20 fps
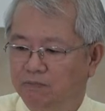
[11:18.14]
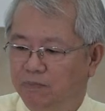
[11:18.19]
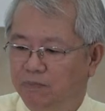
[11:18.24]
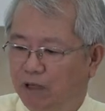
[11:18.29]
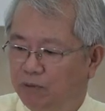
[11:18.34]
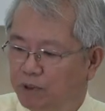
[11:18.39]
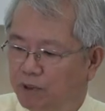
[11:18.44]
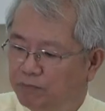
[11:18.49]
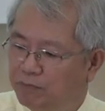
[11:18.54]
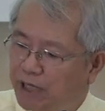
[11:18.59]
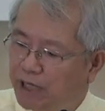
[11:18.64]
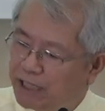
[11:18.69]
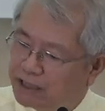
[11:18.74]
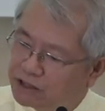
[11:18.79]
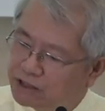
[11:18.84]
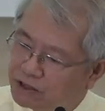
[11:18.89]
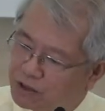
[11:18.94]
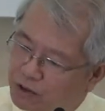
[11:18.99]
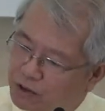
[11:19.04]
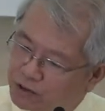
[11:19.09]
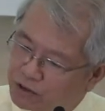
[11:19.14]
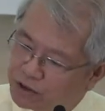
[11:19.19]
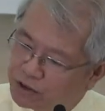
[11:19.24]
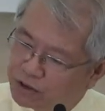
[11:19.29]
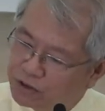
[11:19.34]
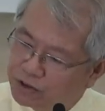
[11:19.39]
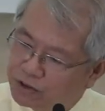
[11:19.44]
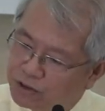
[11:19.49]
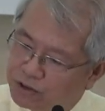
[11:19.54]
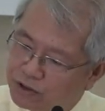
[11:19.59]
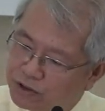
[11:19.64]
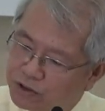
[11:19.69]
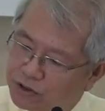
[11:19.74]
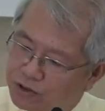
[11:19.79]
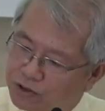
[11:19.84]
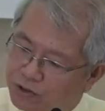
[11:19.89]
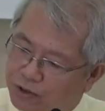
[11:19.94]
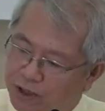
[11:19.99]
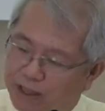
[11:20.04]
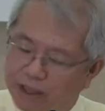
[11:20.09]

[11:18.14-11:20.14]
but we bless those who